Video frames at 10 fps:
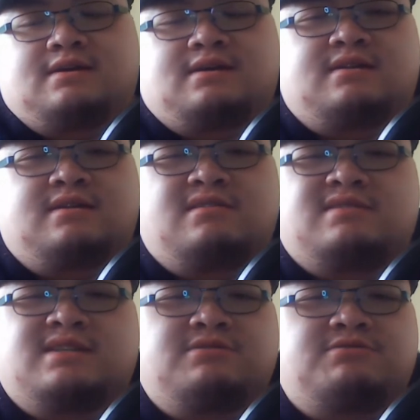I don't know,
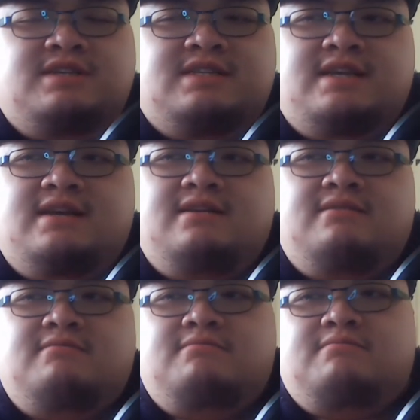just always
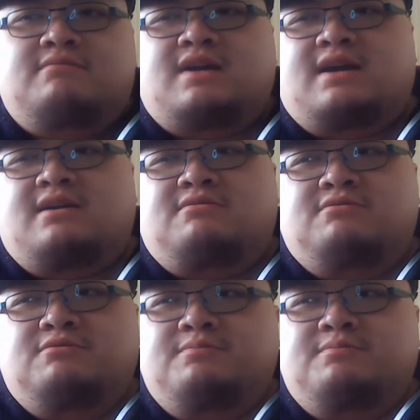seeing how